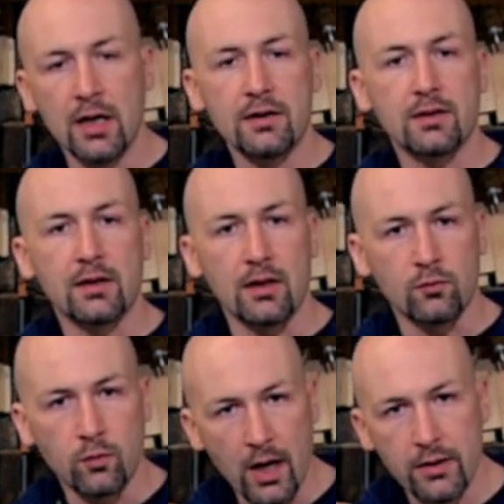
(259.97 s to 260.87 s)
to get
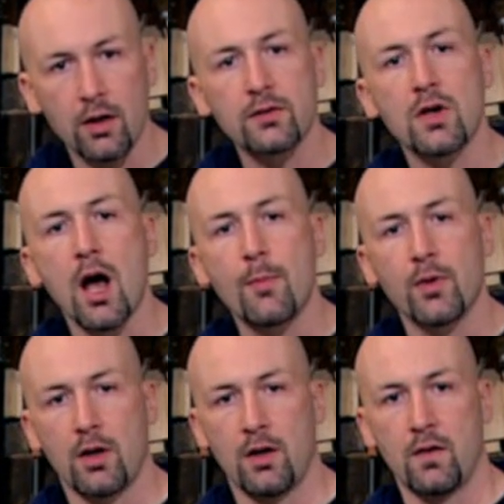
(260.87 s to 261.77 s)
right on top
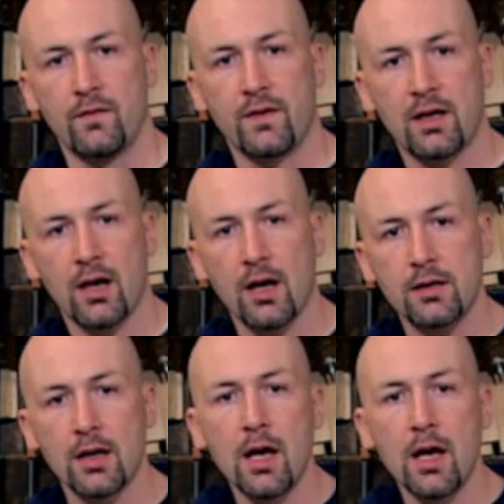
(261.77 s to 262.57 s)
of the cut